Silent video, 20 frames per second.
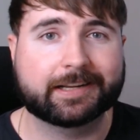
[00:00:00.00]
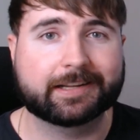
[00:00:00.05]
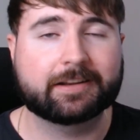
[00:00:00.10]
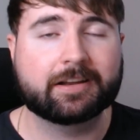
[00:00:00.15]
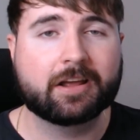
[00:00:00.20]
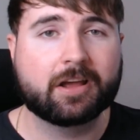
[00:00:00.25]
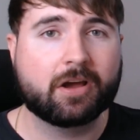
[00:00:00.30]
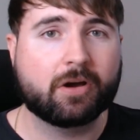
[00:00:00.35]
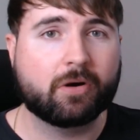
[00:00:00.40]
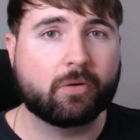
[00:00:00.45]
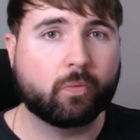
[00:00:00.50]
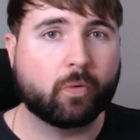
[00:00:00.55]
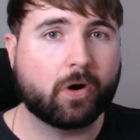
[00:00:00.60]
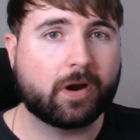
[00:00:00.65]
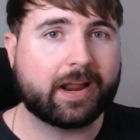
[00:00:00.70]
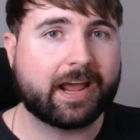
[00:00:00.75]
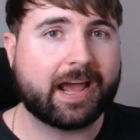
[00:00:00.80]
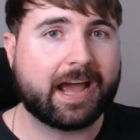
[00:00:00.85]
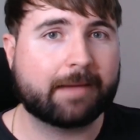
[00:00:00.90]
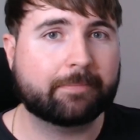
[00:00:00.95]
And
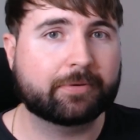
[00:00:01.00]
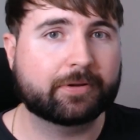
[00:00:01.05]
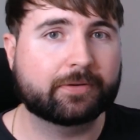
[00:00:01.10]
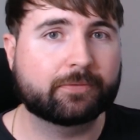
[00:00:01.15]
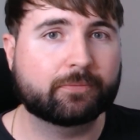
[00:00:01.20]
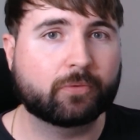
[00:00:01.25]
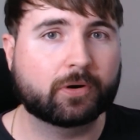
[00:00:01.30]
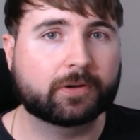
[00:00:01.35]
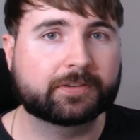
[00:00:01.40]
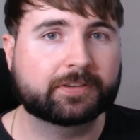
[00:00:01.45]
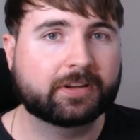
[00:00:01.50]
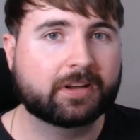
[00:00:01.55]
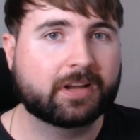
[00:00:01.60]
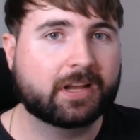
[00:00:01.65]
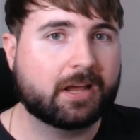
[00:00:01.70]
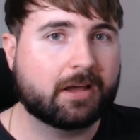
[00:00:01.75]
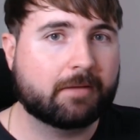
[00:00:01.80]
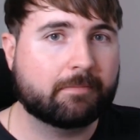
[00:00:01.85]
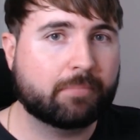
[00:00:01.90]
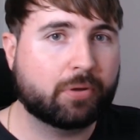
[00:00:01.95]
what happened was
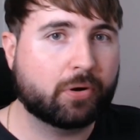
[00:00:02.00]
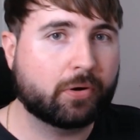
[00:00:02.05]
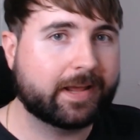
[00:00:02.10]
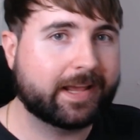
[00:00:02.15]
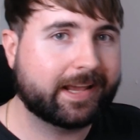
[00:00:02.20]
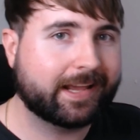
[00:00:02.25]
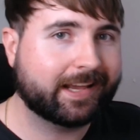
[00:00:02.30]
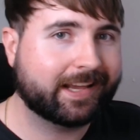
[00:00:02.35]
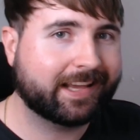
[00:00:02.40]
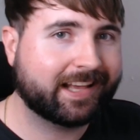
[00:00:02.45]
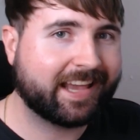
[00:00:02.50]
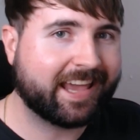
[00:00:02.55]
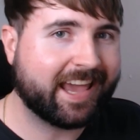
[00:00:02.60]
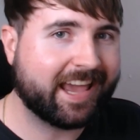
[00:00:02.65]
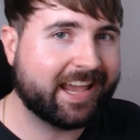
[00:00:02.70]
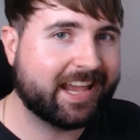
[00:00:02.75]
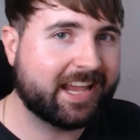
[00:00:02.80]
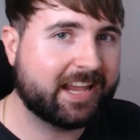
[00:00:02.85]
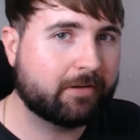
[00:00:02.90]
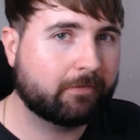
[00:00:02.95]
putting
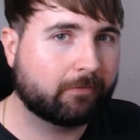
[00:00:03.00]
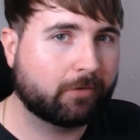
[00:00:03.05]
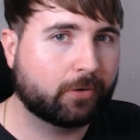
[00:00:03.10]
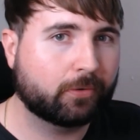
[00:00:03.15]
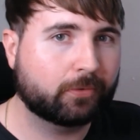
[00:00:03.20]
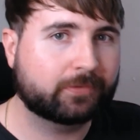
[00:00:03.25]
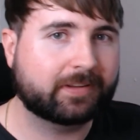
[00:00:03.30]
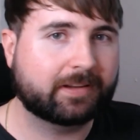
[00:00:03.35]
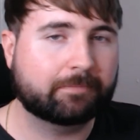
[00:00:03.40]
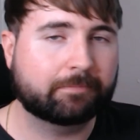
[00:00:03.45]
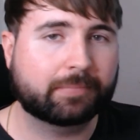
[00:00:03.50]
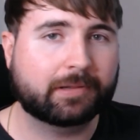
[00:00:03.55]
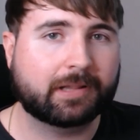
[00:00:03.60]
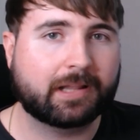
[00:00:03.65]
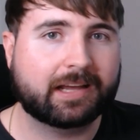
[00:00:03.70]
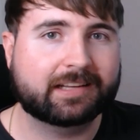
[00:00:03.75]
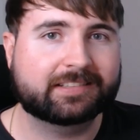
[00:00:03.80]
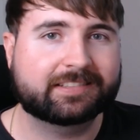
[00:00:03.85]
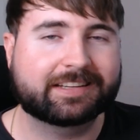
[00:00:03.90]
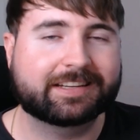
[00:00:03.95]
key rules in
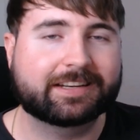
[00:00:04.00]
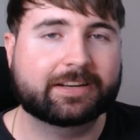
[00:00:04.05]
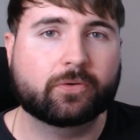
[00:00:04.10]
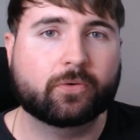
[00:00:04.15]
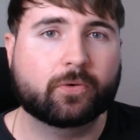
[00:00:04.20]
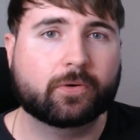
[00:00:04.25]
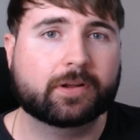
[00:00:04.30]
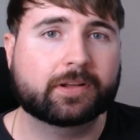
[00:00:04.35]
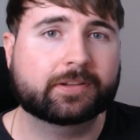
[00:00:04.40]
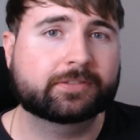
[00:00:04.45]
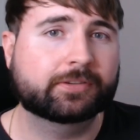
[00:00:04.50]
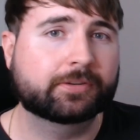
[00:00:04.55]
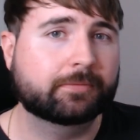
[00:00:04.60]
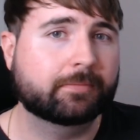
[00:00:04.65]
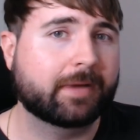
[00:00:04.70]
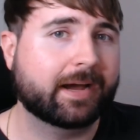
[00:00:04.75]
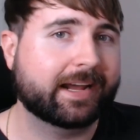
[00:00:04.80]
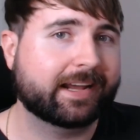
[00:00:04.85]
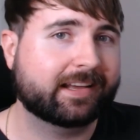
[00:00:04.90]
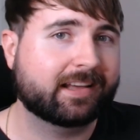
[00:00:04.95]
place in order to
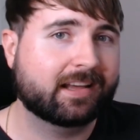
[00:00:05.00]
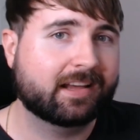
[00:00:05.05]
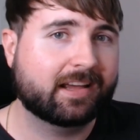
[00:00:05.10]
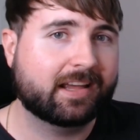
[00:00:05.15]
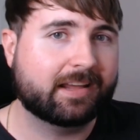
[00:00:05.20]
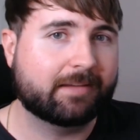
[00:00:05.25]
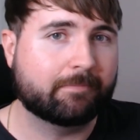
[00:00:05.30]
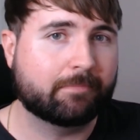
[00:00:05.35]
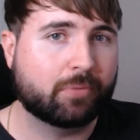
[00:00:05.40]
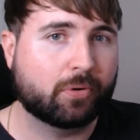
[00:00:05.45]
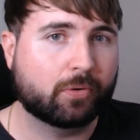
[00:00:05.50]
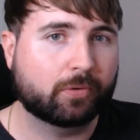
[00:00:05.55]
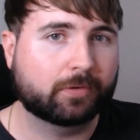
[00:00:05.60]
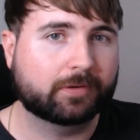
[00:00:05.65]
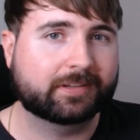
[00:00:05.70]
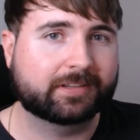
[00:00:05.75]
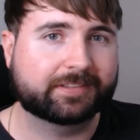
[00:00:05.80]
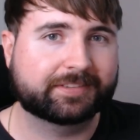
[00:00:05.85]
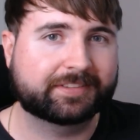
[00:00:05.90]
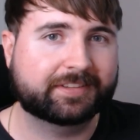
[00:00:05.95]
make
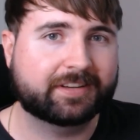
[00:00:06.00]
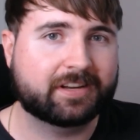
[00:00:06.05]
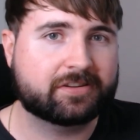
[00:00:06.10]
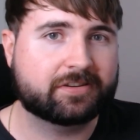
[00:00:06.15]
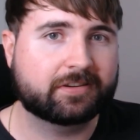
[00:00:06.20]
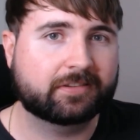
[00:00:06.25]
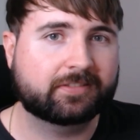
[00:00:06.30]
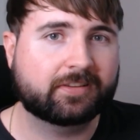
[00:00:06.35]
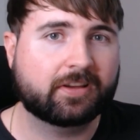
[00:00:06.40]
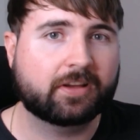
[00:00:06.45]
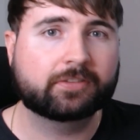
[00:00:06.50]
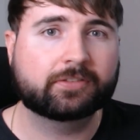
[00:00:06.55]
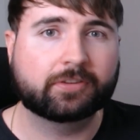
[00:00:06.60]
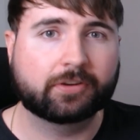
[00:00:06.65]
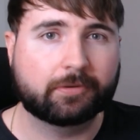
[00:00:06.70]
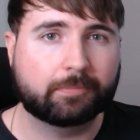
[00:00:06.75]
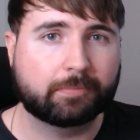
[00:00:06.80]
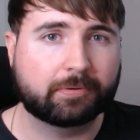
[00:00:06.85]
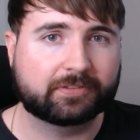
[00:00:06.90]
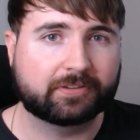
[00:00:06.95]
important decisions
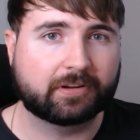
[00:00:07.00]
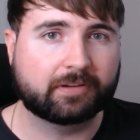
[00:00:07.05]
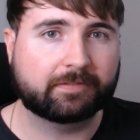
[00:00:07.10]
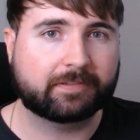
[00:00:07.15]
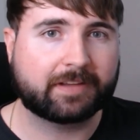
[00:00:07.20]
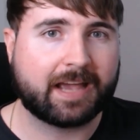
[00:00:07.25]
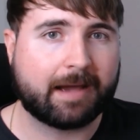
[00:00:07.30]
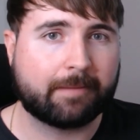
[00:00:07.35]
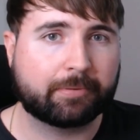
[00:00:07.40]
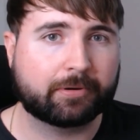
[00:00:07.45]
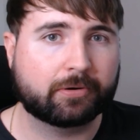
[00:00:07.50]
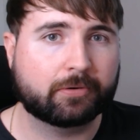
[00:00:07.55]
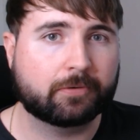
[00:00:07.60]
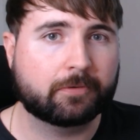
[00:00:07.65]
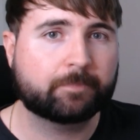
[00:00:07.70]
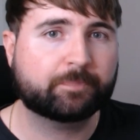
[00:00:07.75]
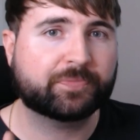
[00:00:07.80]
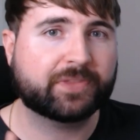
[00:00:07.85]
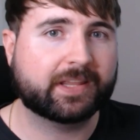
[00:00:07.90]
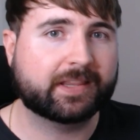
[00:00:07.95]
to preserve
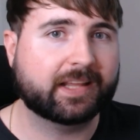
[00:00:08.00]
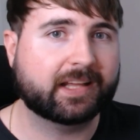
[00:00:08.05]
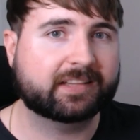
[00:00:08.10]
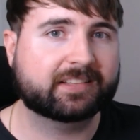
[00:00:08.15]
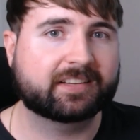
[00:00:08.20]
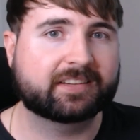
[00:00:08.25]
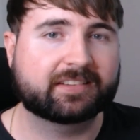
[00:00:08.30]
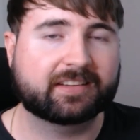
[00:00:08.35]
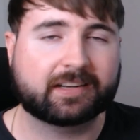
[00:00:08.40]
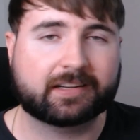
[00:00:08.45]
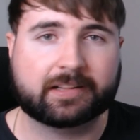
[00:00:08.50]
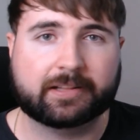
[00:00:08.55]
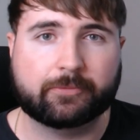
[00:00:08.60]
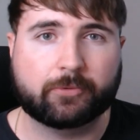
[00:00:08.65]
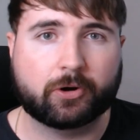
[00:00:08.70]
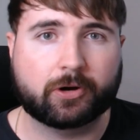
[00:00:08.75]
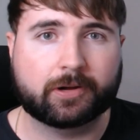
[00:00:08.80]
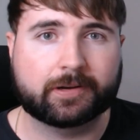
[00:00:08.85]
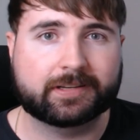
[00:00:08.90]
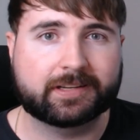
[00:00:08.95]
capital and that's exactly
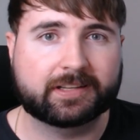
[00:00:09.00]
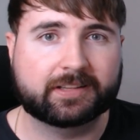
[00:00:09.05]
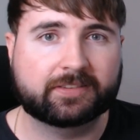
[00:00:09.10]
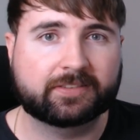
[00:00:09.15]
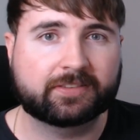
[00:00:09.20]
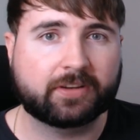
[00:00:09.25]
what I did.